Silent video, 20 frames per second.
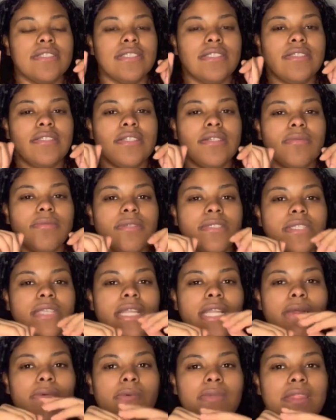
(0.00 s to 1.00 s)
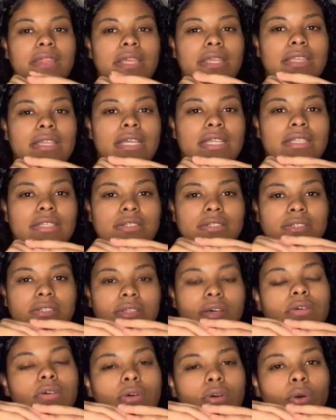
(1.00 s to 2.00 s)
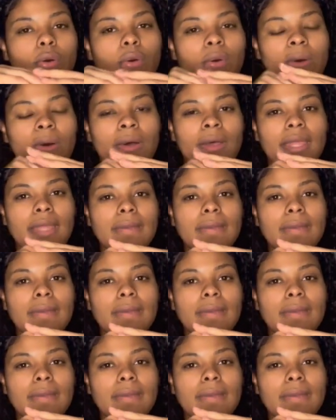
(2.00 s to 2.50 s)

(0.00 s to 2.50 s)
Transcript: YouTubers and I would think that they're so cool.